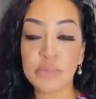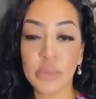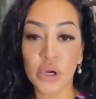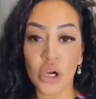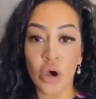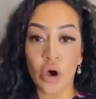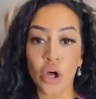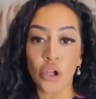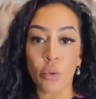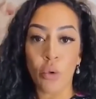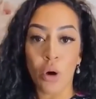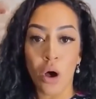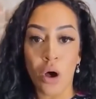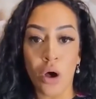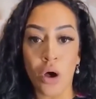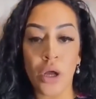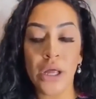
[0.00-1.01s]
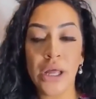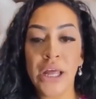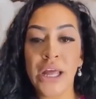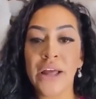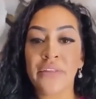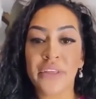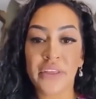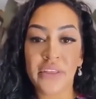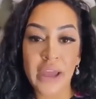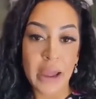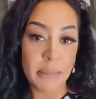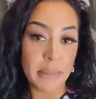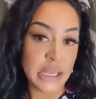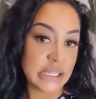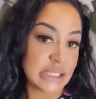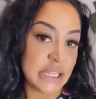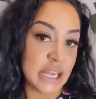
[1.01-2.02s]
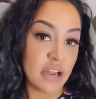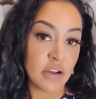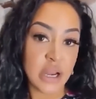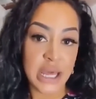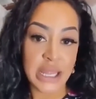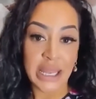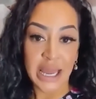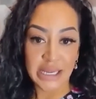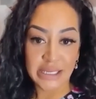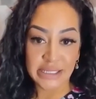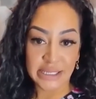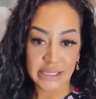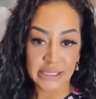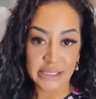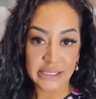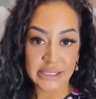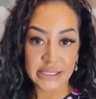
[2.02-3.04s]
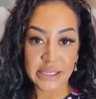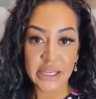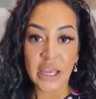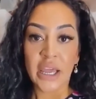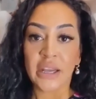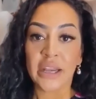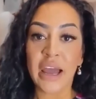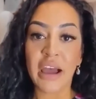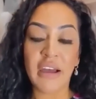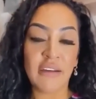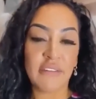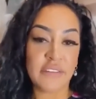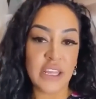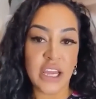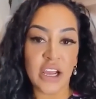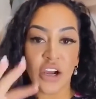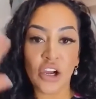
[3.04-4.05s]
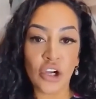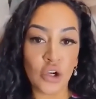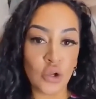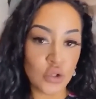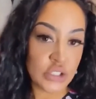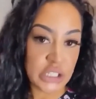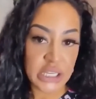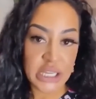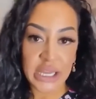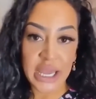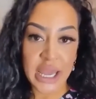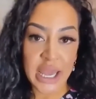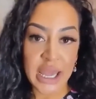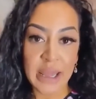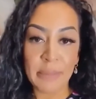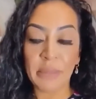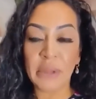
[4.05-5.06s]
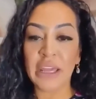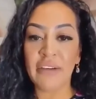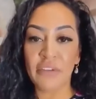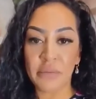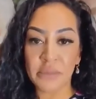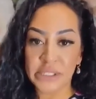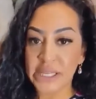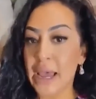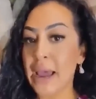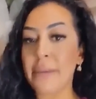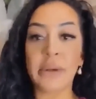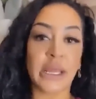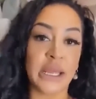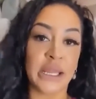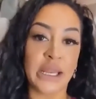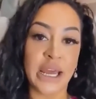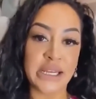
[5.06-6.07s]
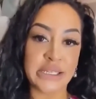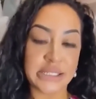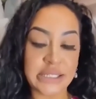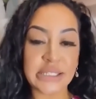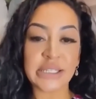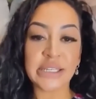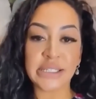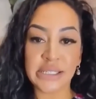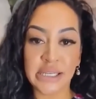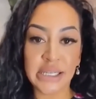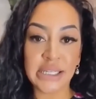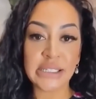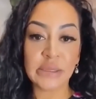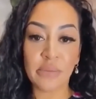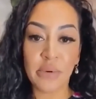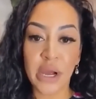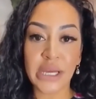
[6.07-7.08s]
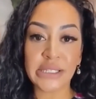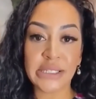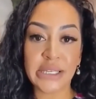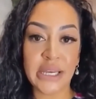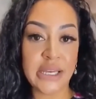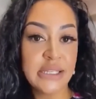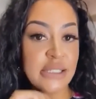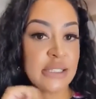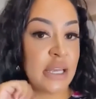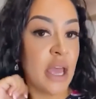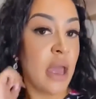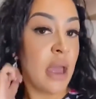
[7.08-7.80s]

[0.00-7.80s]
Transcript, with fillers: us put on the wall, then that means they are not licensed. Now, if they're new to the game, give them time to get licensed, because it is a process.